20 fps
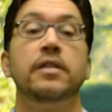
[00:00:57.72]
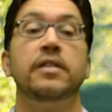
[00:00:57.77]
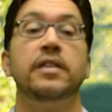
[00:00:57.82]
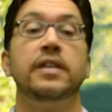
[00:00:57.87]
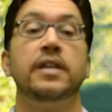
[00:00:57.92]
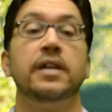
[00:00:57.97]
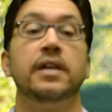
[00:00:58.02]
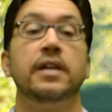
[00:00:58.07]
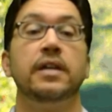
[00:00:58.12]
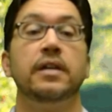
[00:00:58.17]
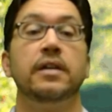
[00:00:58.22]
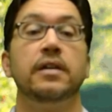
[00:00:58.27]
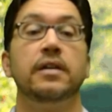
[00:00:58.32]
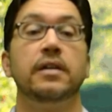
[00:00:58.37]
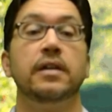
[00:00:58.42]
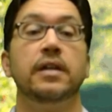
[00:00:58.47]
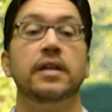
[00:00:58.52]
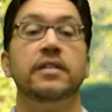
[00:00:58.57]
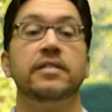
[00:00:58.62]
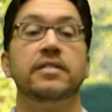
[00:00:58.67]
The
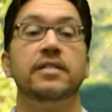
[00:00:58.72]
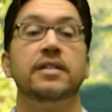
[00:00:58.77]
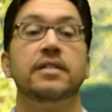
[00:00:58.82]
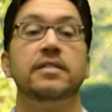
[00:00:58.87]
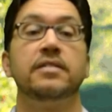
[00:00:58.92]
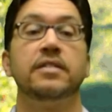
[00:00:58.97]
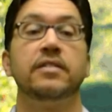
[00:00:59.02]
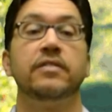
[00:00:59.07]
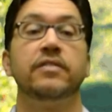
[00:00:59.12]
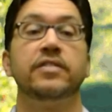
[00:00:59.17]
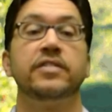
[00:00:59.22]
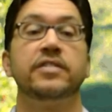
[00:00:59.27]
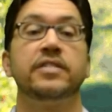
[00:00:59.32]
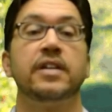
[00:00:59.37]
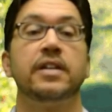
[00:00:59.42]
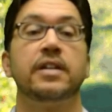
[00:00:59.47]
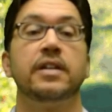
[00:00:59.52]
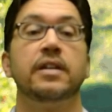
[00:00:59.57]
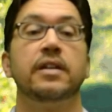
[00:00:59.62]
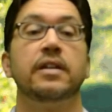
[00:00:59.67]
incidence of
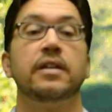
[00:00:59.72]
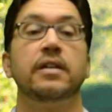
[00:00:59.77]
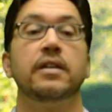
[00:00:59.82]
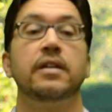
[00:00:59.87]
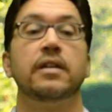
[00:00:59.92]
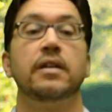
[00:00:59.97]
sudden